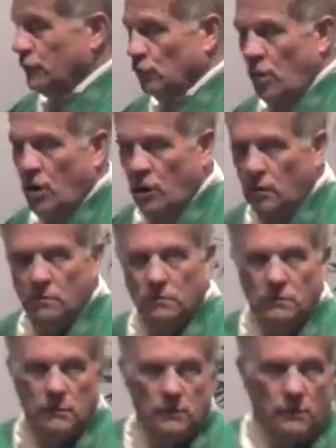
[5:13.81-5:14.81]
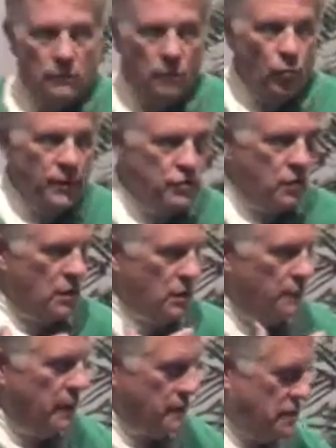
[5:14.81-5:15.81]
After all, we
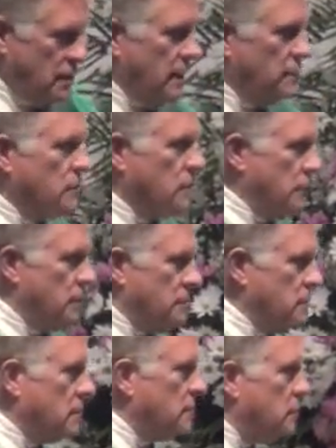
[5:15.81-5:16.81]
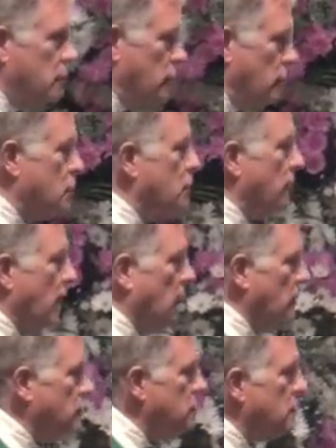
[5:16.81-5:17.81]
talk about saints in this church of
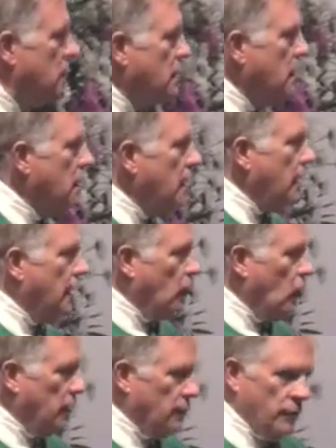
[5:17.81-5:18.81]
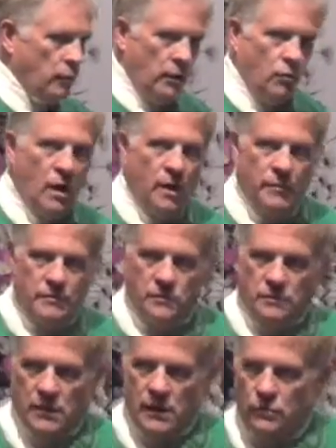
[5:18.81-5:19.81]
ours, and one of the requirements
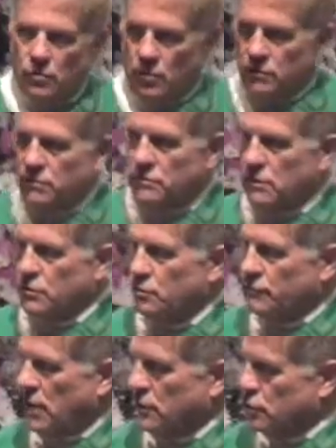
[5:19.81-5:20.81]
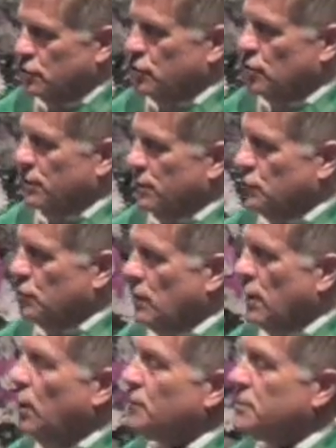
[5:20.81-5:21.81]
of sainthood is that you've got to show that
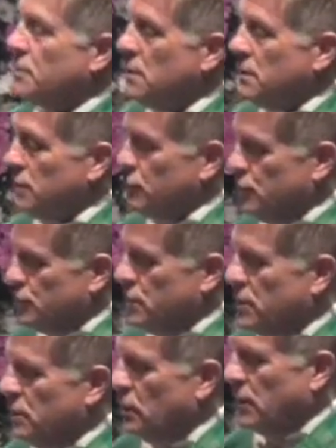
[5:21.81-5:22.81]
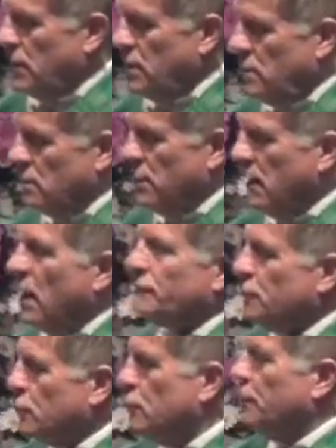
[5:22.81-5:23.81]
you helped intercede on a healing
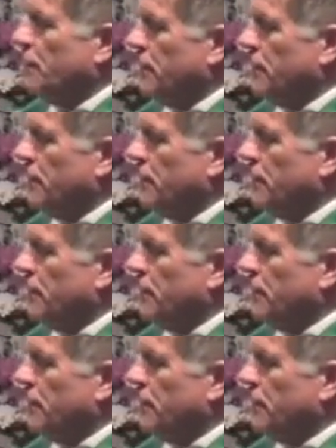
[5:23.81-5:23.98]
after